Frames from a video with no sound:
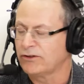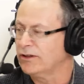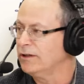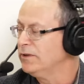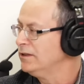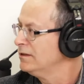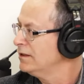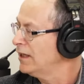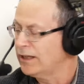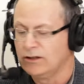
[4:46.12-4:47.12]
Cinnamon
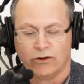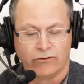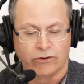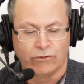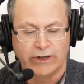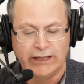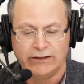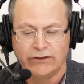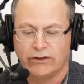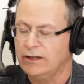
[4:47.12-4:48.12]
handed over the
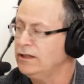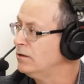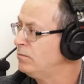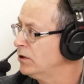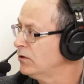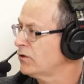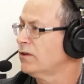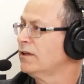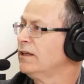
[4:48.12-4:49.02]
reins to Ian Pierce,